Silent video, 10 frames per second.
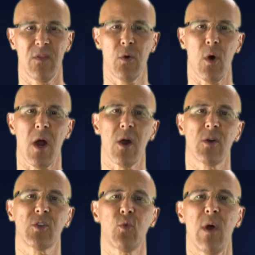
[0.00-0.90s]
There
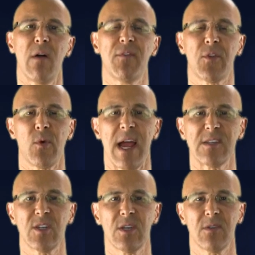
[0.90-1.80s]
are twelve
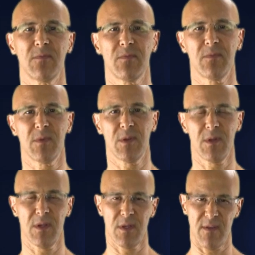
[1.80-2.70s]
thoracic,
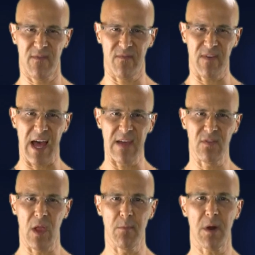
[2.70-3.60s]
five
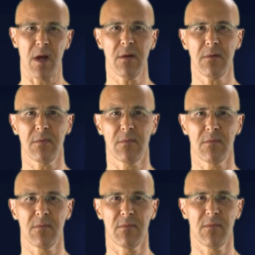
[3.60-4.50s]
lumbar,
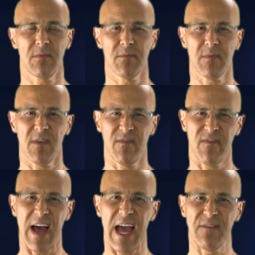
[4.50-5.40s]

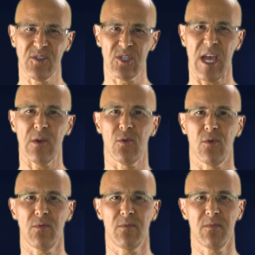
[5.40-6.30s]
five
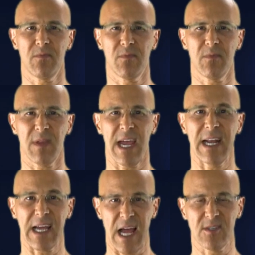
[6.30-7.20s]
sacral, and
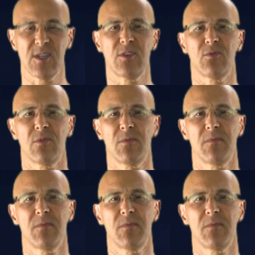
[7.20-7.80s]
a coccygeal.